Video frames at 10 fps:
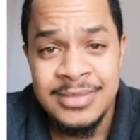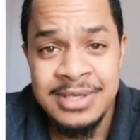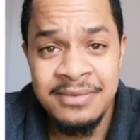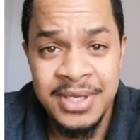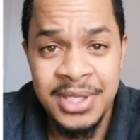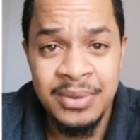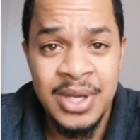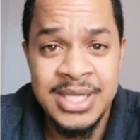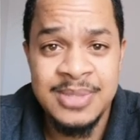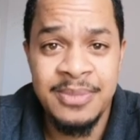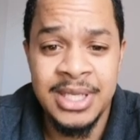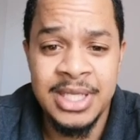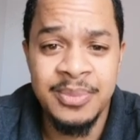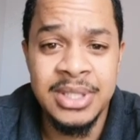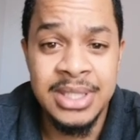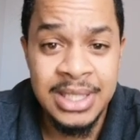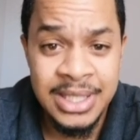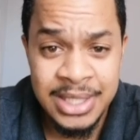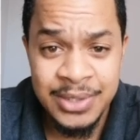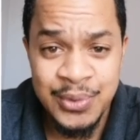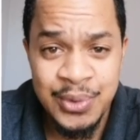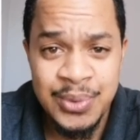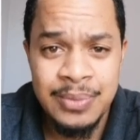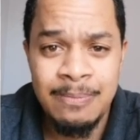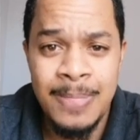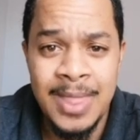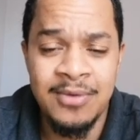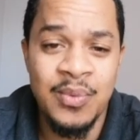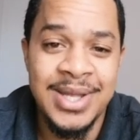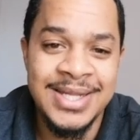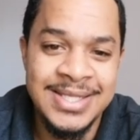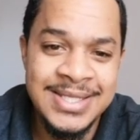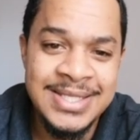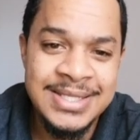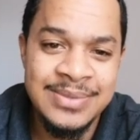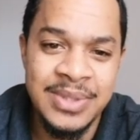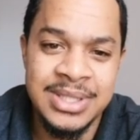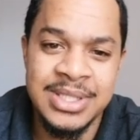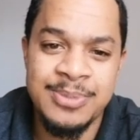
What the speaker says: video has made it a bit clearer to you of what it is, what